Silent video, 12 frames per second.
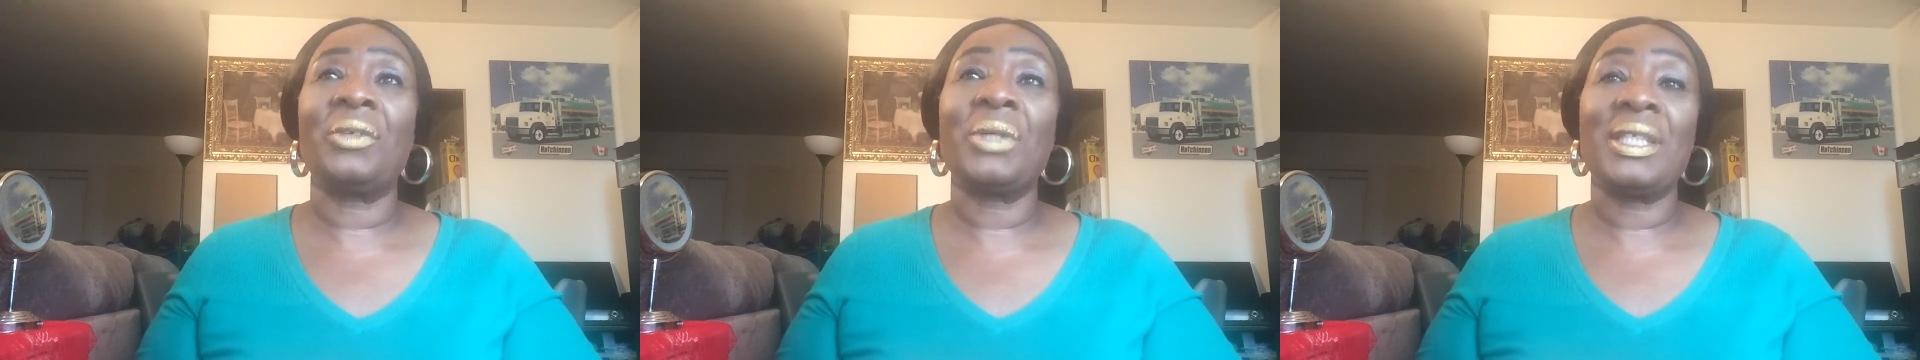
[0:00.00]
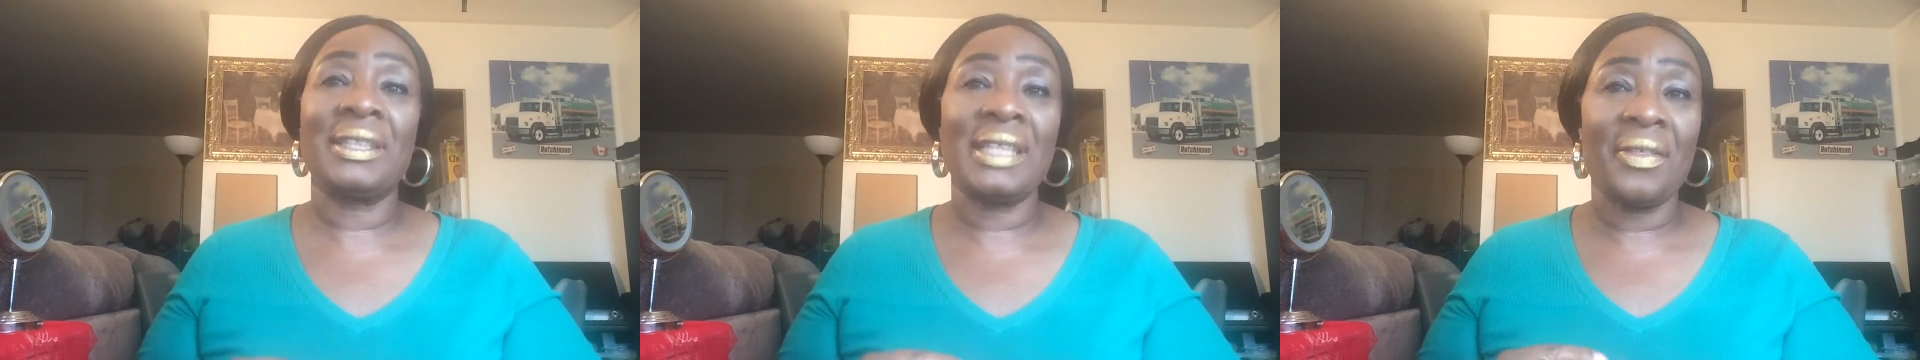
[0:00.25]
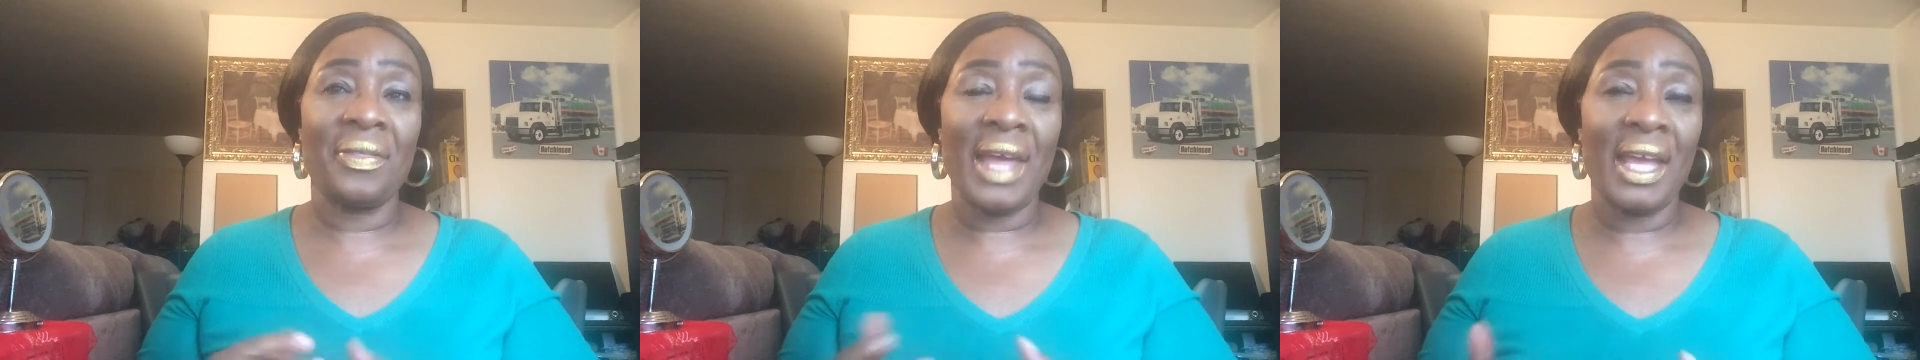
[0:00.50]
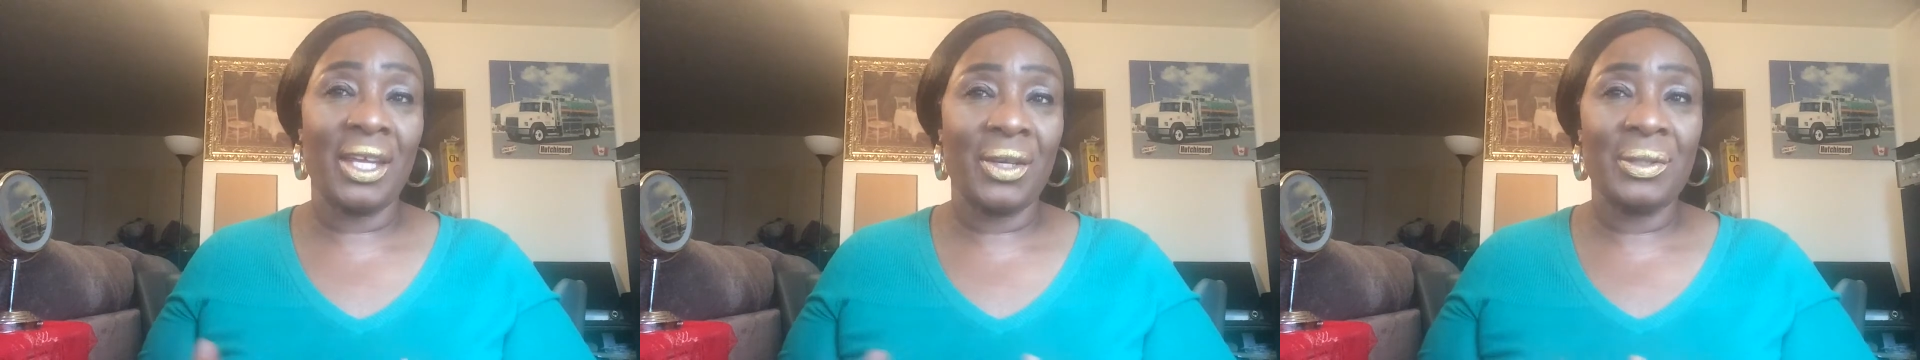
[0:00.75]
I want to say
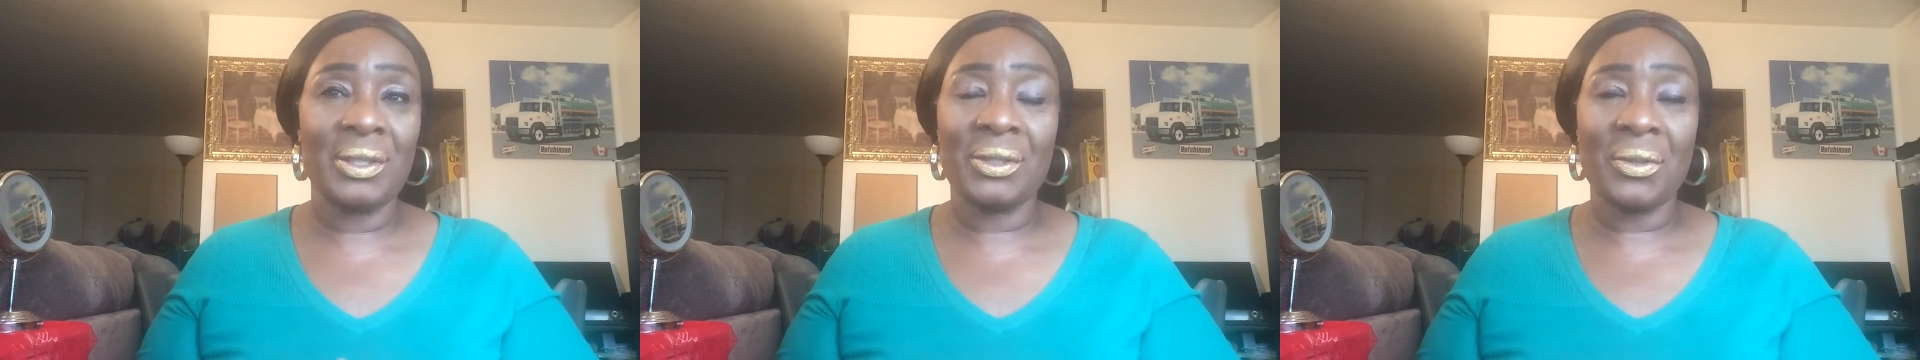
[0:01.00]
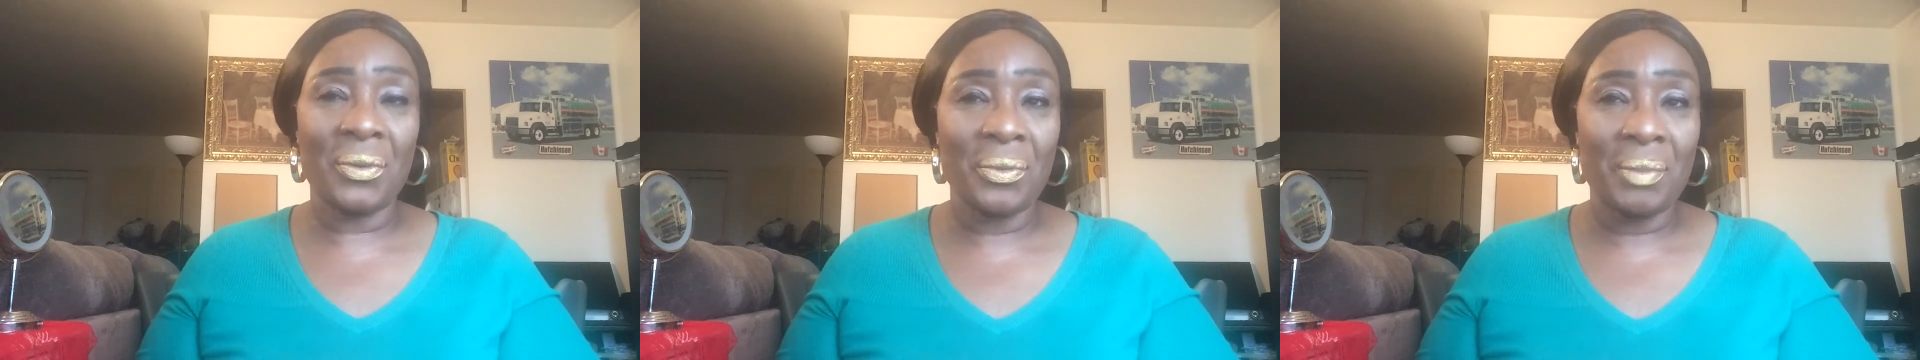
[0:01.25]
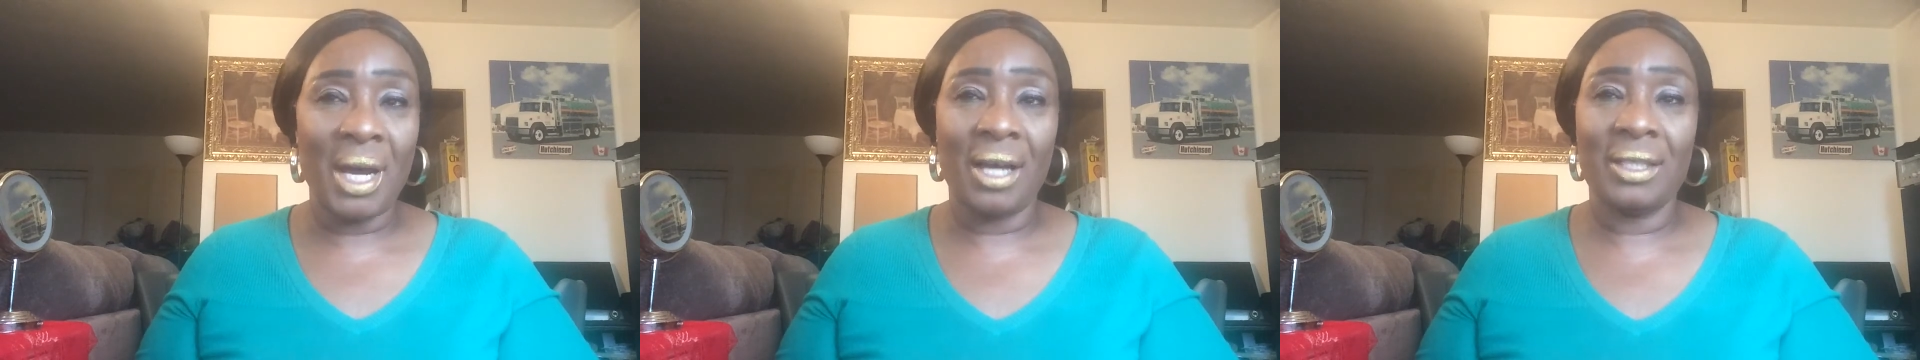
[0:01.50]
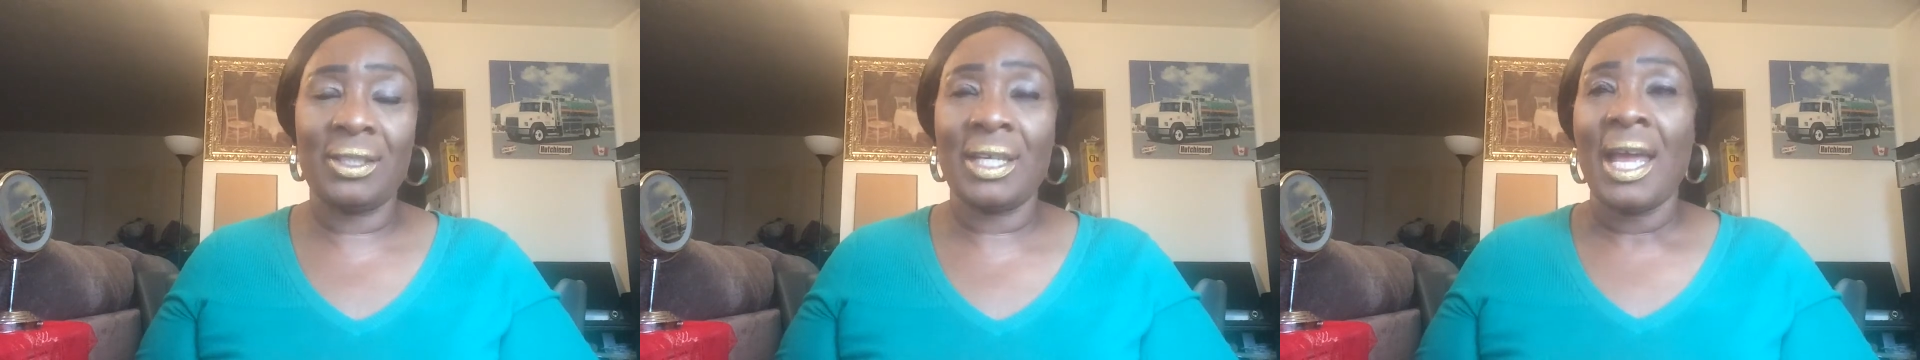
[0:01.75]
thank you so
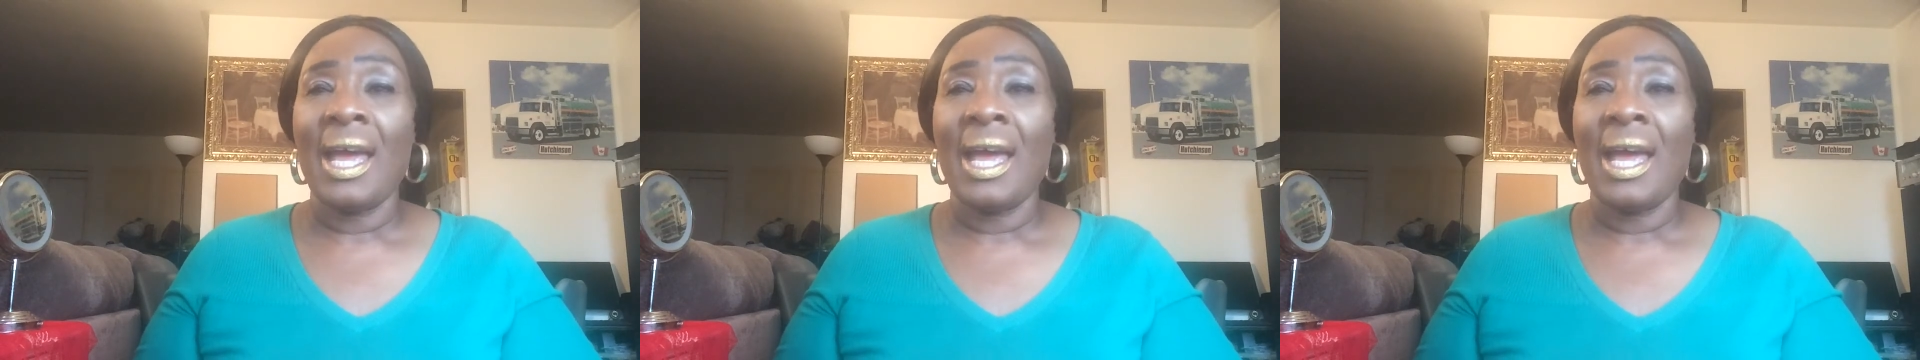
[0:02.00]
much.